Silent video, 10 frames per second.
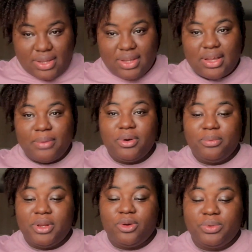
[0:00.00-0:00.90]
I'm
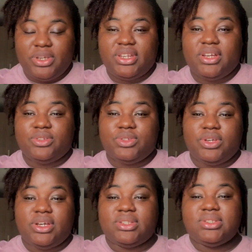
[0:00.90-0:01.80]
coming. I'll plug it down so you
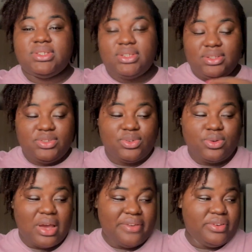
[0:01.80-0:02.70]
can see.
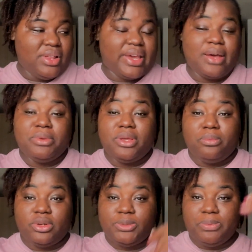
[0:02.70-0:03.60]
So I feel like I'm in a
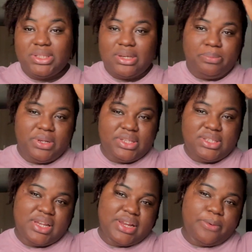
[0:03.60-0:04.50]
much better place
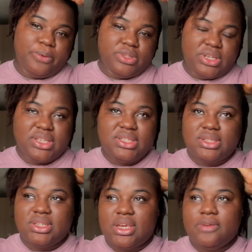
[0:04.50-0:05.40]
than I was
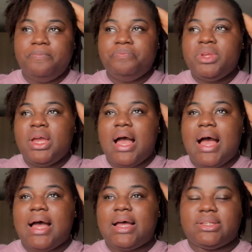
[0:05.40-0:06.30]
yesterday.
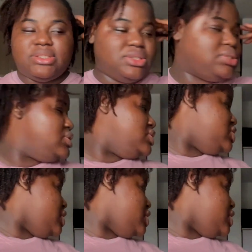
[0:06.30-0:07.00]
And Tisha,